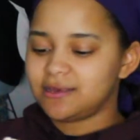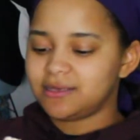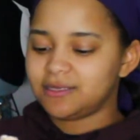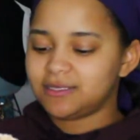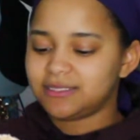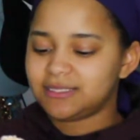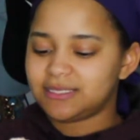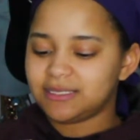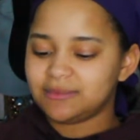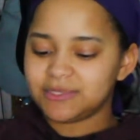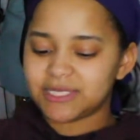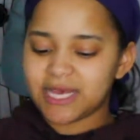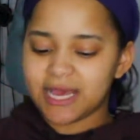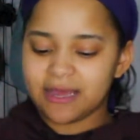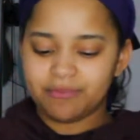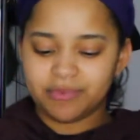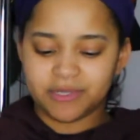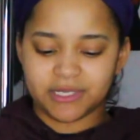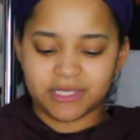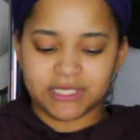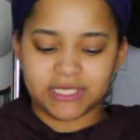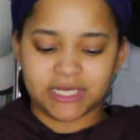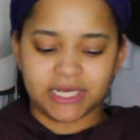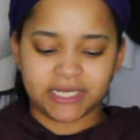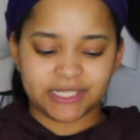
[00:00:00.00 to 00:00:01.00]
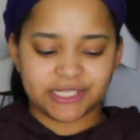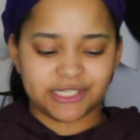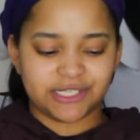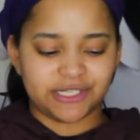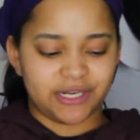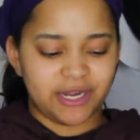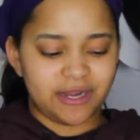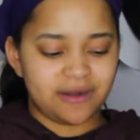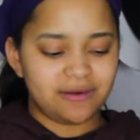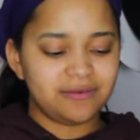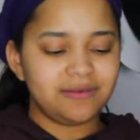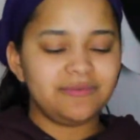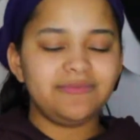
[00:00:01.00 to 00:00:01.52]
Some type of texture.
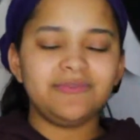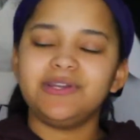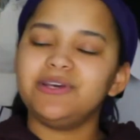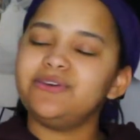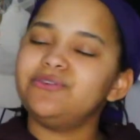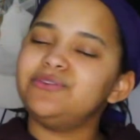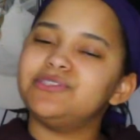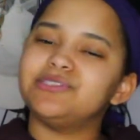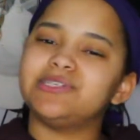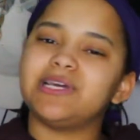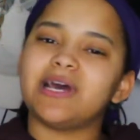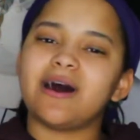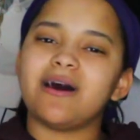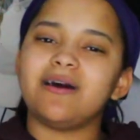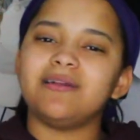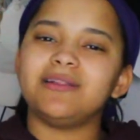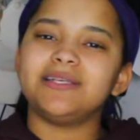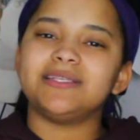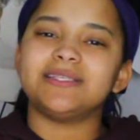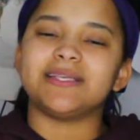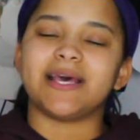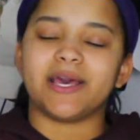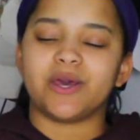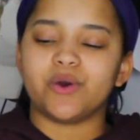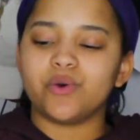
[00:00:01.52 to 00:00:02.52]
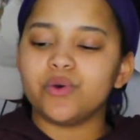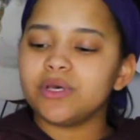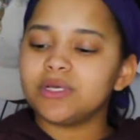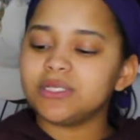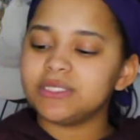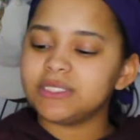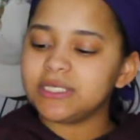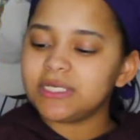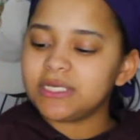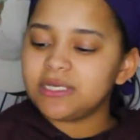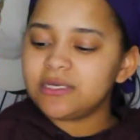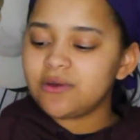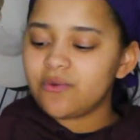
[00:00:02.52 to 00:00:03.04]
I don't even know what you call this, like
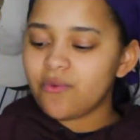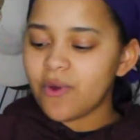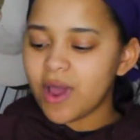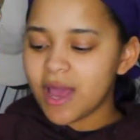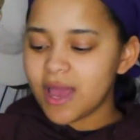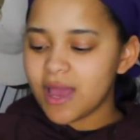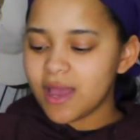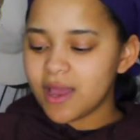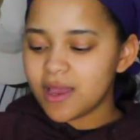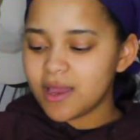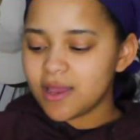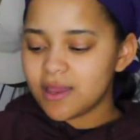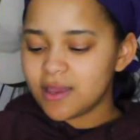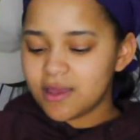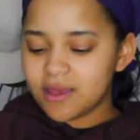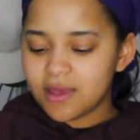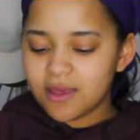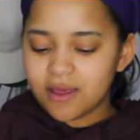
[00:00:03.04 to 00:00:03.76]
quilted in a way.